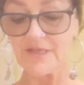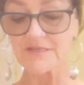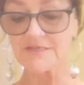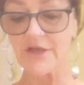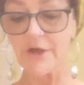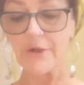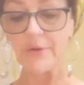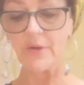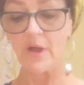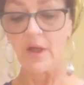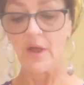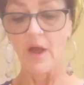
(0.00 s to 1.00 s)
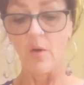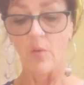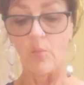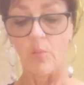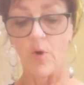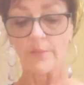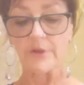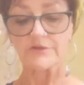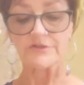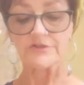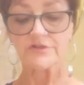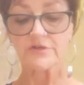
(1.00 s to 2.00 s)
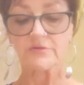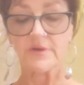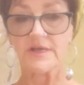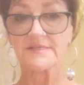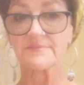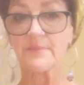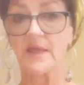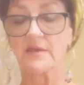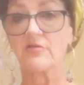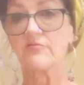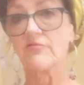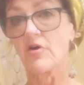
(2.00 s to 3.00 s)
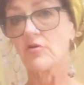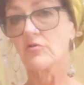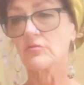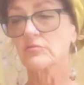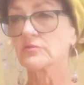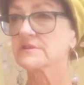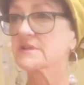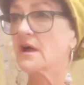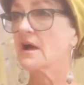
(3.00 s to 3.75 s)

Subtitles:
So what I'm going to do is make a rolled